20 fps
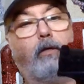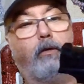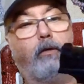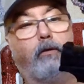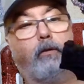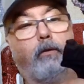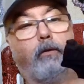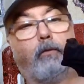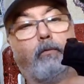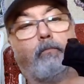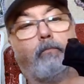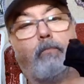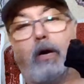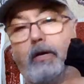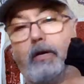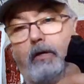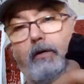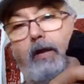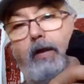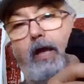modern
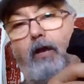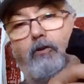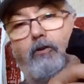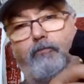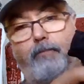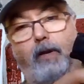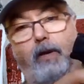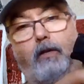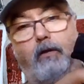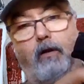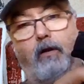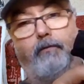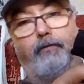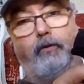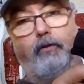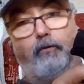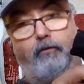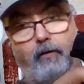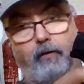aspect of this gun,